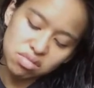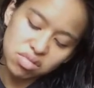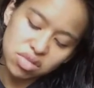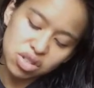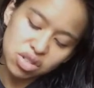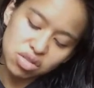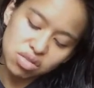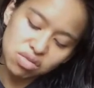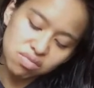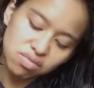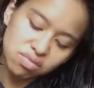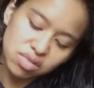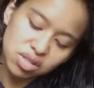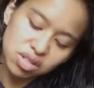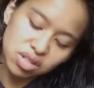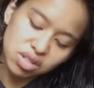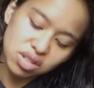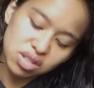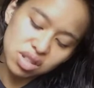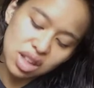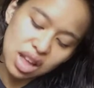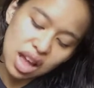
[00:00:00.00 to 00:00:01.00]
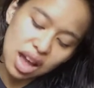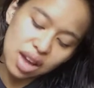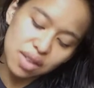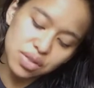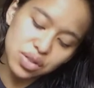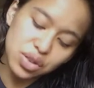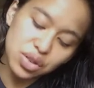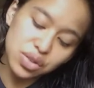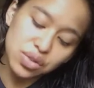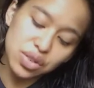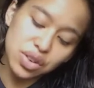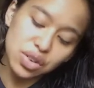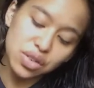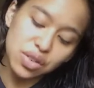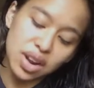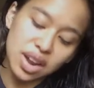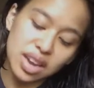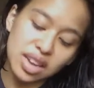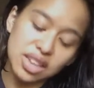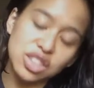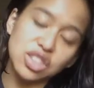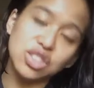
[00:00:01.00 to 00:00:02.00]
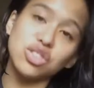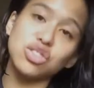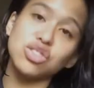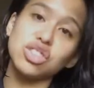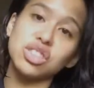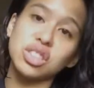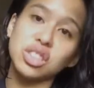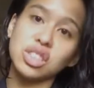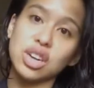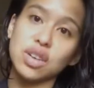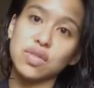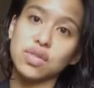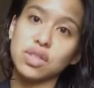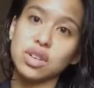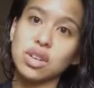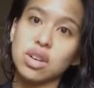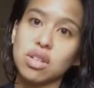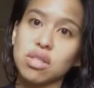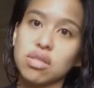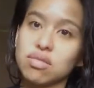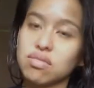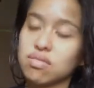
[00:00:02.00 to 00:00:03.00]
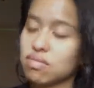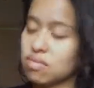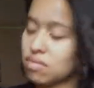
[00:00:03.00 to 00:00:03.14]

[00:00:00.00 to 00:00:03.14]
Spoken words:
you know, you'll still have UV rays and you just never know.